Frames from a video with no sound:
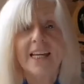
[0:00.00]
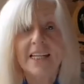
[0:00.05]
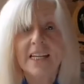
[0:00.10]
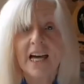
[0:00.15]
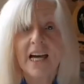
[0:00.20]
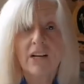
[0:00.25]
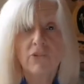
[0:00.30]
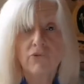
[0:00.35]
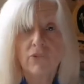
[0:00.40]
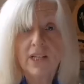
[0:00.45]
In
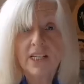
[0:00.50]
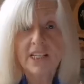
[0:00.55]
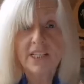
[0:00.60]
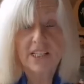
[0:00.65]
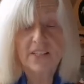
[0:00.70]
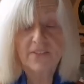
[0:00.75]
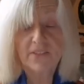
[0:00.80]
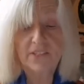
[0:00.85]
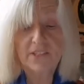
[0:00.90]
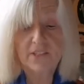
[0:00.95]
our
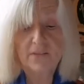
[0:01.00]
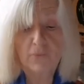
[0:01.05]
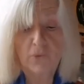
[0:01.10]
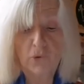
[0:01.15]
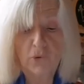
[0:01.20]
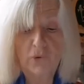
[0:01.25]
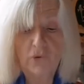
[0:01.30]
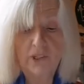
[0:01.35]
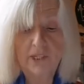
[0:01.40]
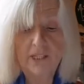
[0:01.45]
reading this
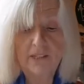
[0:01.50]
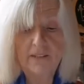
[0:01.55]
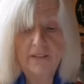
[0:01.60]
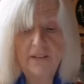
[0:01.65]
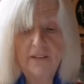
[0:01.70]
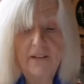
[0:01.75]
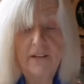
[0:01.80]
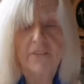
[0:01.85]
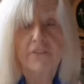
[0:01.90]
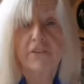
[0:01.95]
morning,
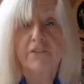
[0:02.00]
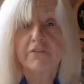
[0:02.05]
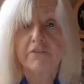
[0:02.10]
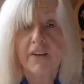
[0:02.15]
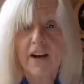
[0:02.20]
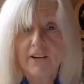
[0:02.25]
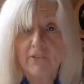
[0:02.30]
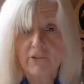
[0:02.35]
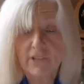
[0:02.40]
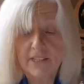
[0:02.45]
the
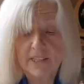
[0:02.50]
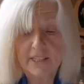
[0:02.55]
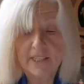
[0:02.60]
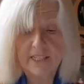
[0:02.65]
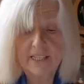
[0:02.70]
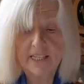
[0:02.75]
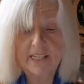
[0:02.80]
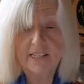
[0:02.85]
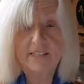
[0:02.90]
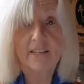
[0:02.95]

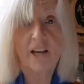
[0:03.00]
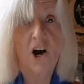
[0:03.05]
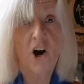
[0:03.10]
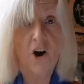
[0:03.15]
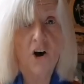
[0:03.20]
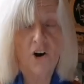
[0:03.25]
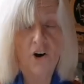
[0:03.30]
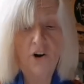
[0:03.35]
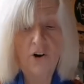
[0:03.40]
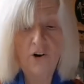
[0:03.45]
Pharisees
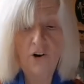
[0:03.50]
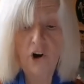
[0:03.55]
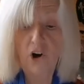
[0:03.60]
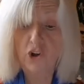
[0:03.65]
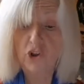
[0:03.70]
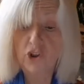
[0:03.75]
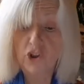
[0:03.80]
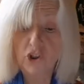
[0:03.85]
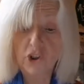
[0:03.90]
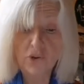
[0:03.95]
are
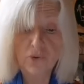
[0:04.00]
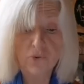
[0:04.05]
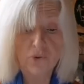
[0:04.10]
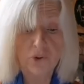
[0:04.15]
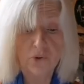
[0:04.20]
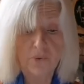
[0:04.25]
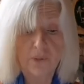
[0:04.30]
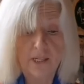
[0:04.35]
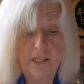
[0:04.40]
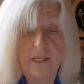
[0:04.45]

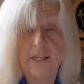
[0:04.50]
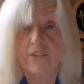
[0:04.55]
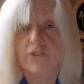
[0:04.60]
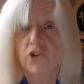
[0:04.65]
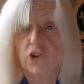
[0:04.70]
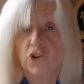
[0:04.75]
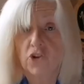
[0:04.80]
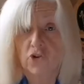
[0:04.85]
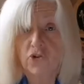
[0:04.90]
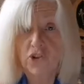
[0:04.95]
unusually
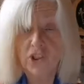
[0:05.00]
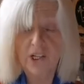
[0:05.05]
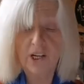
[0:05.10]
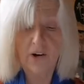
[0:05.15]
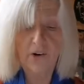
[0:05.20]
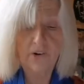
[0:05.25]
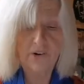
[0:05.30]
the good